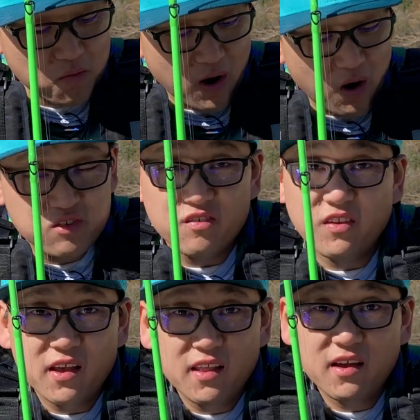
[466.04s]
more hours of
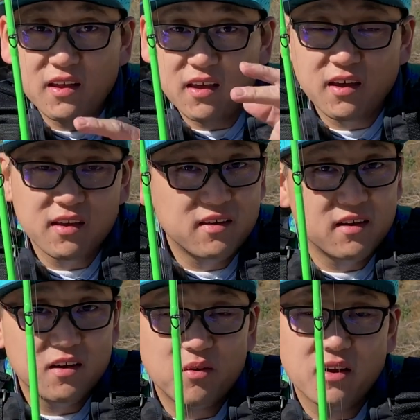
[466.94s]
daylight and
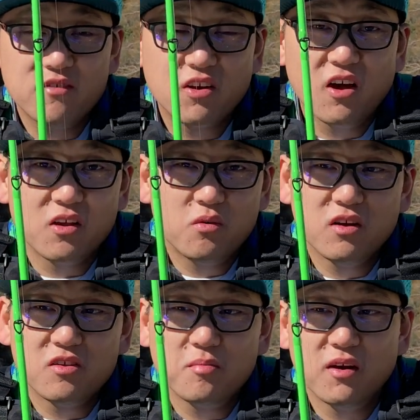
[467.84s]
we're gonna have to call it
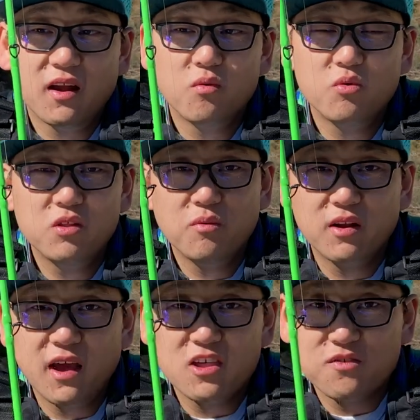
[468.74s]
quits, but I really
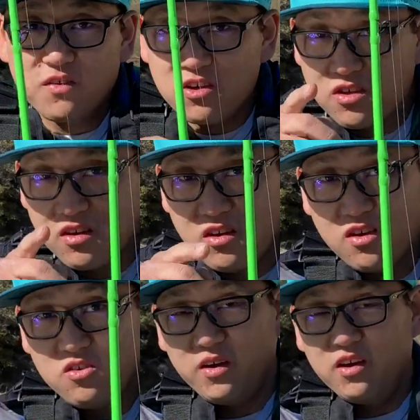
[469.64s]
wanna catch a fish
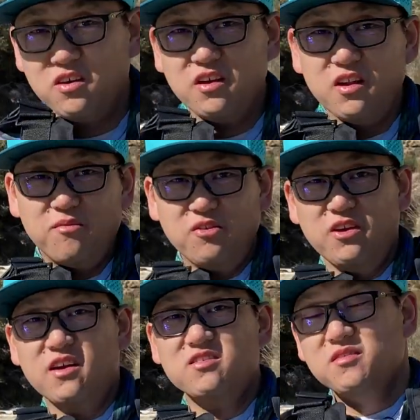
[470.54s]
so I can cook it up for you
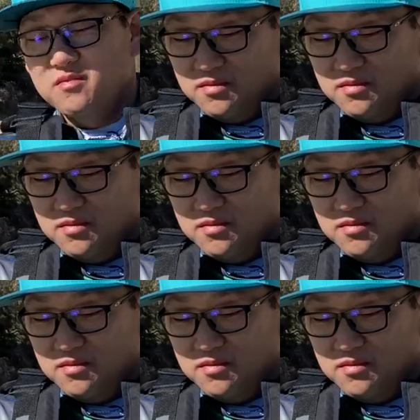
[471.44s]
guys.